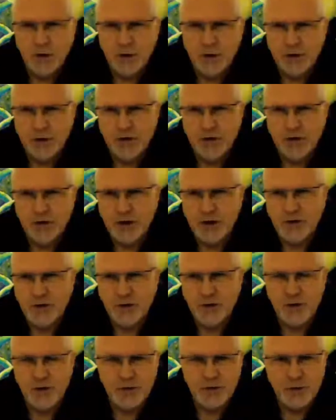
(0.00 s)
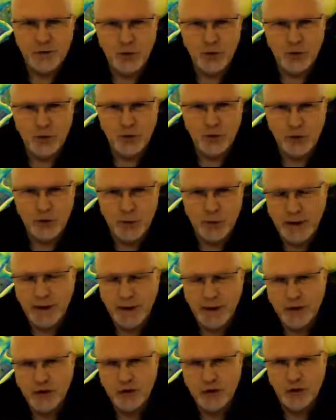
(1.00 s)
or your teachers or your
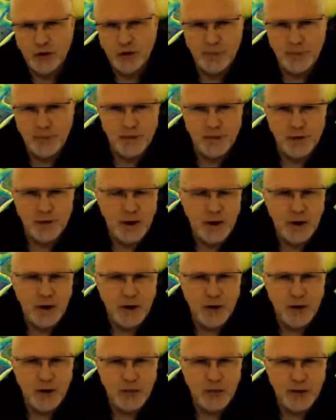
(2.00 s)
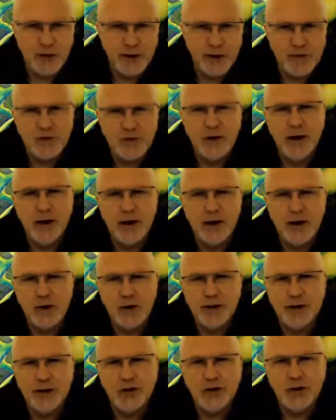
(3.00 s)
relationships or friends are
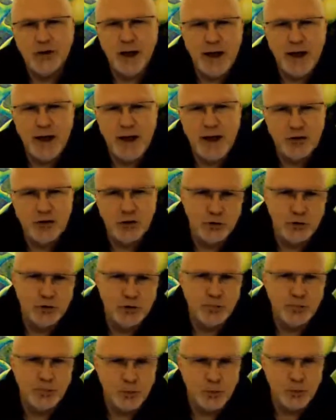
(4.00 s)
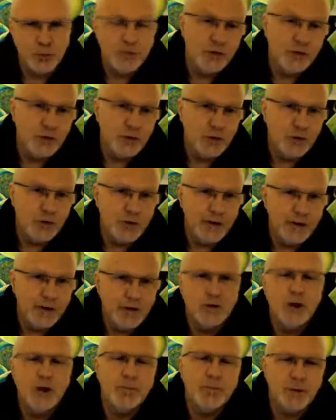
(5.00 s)
trying to change you to prove to you that
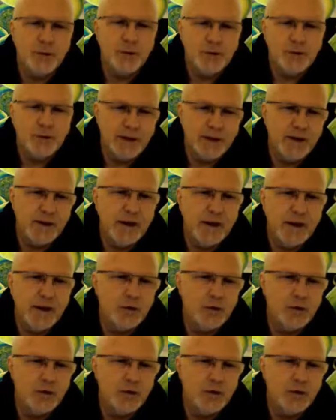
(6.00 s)
you're not perfect how